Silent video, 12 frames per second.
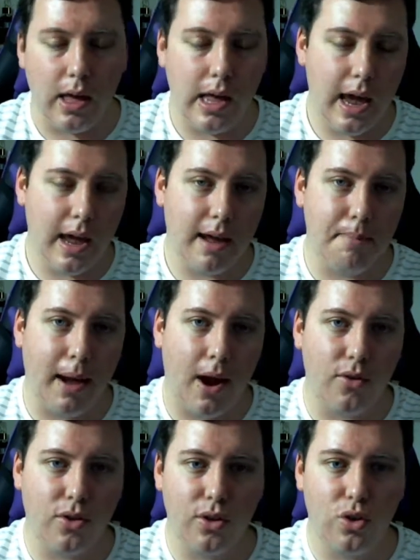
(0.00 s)
In
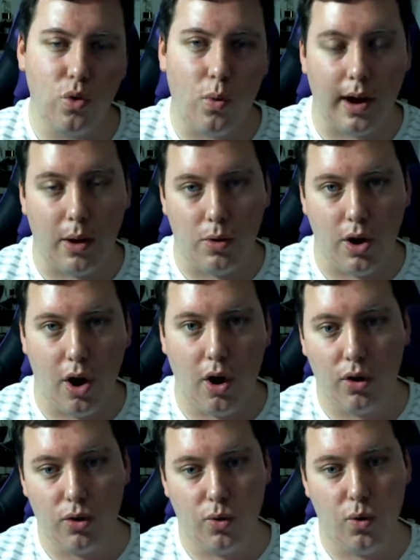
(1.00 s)
comparison to what I would
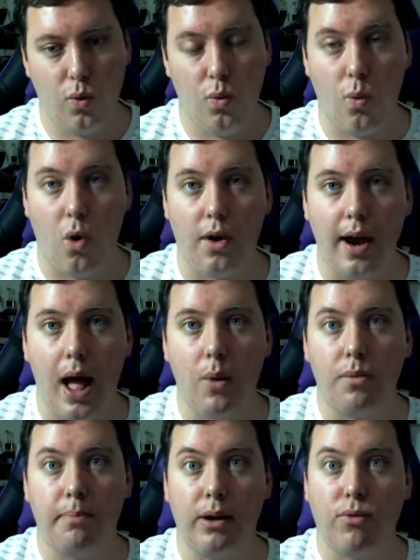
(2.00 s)
earn to what I
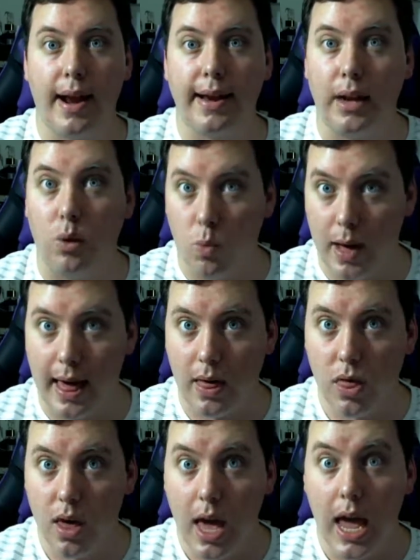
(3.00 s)
would be renting with,
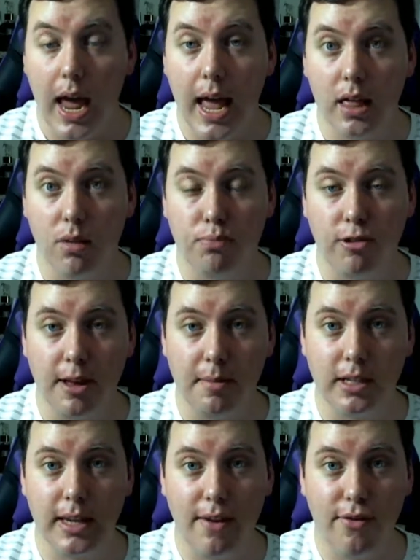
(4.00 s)
it's pretty
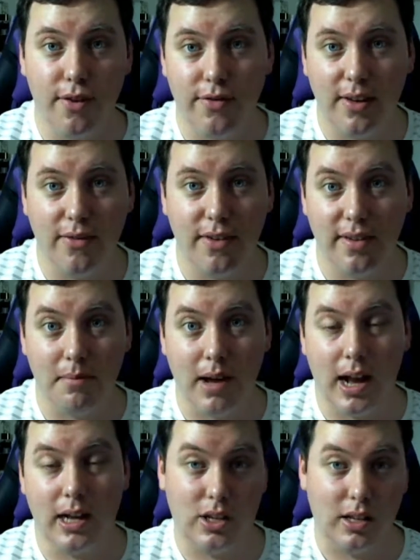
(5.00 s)
much a 50-50
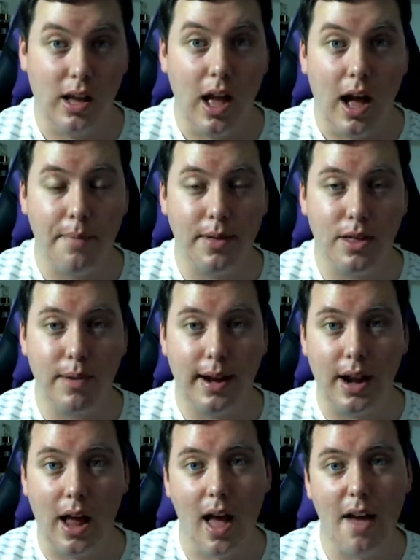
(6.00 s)
margin. I'd be
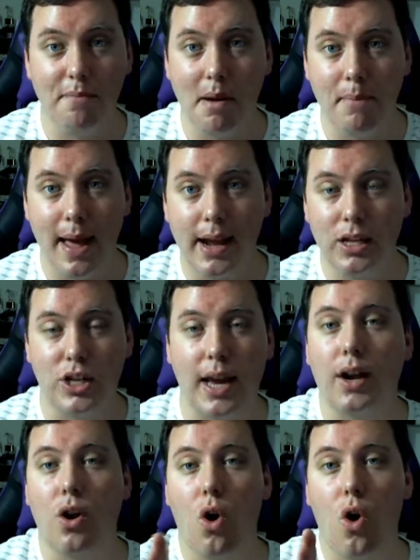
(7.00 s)
spending half my paycheck
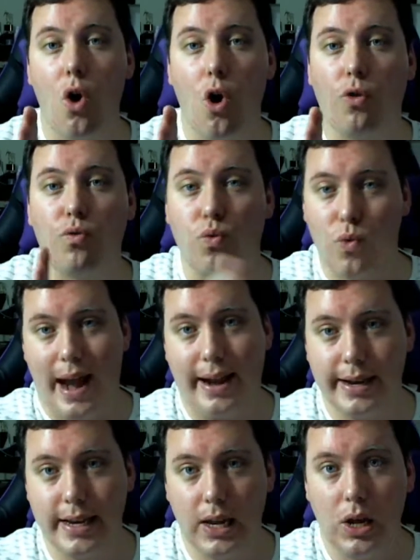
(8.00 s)
on rent,
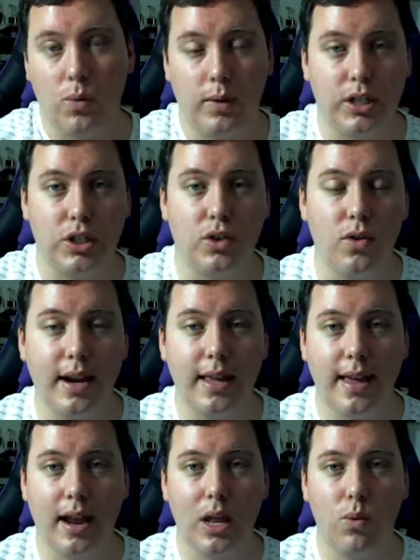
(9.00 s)
which is not
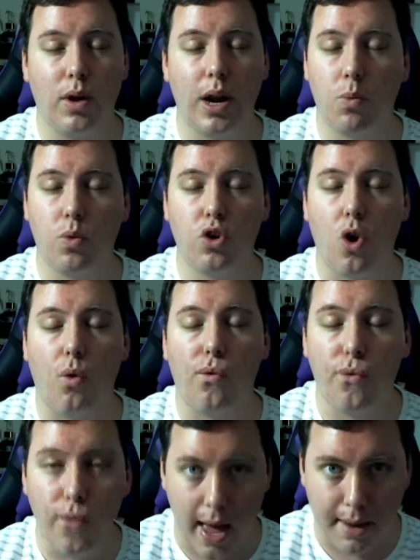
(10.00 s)
exactly what I would call
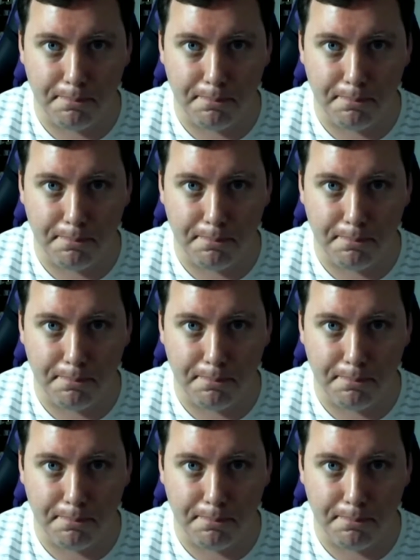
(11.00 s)
fun.